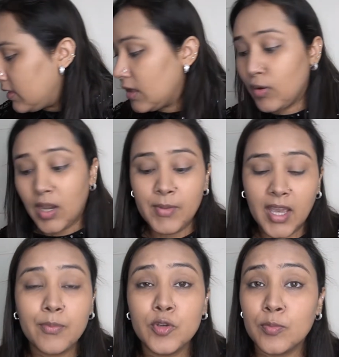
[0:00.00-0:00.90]
Now
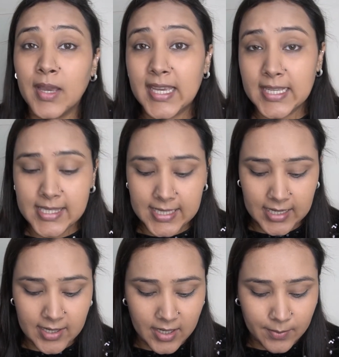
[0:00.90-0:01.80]
coming up to my
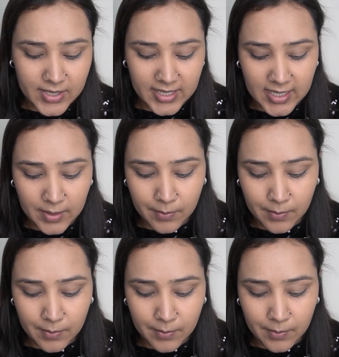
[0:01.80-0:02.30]
concealer, I'm taking